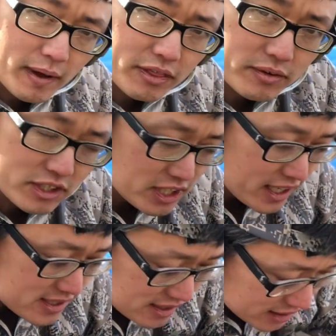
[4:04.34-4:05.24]
about 3
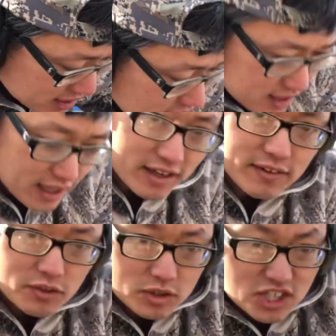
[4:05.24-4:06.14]
shots, and that'll
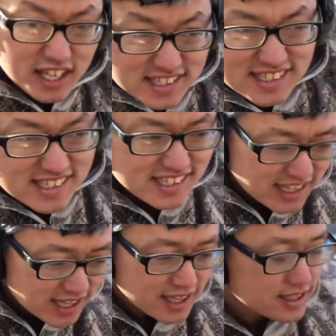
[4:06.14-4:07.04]
give you a chance to
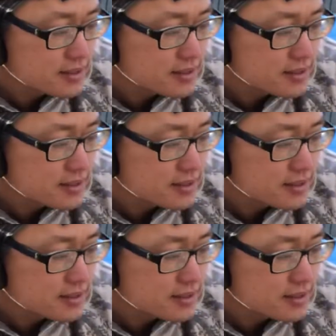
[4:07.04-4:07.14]
see